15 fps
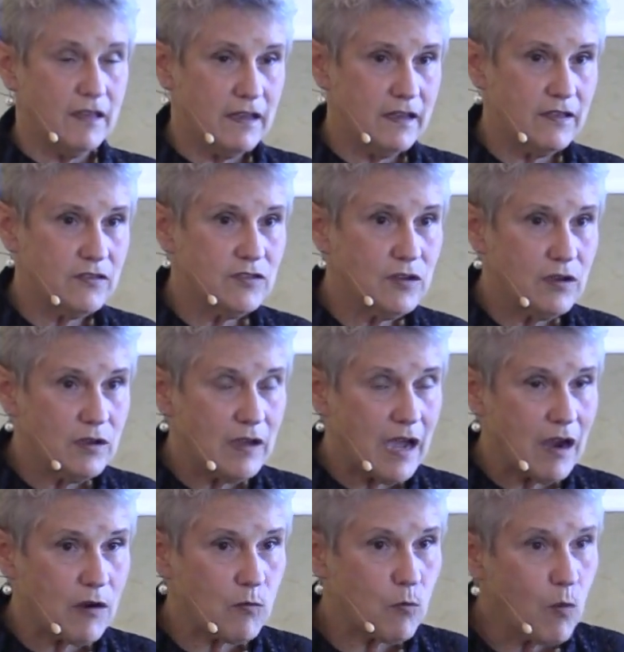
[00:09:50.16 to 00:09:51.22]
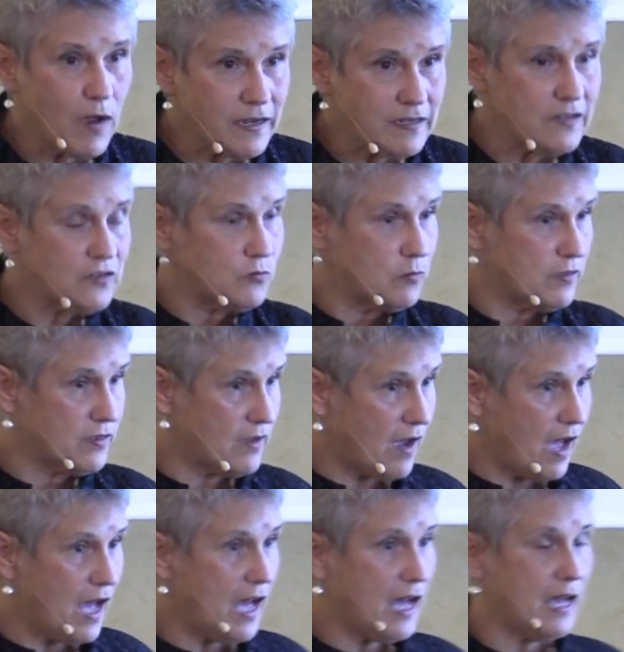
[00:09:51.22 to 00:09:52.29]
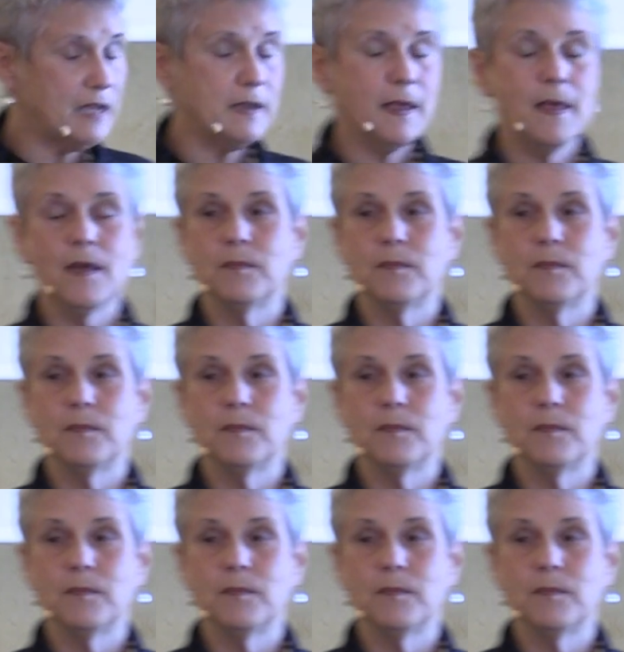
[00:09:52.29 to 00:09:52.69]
uh, the, our oneness with God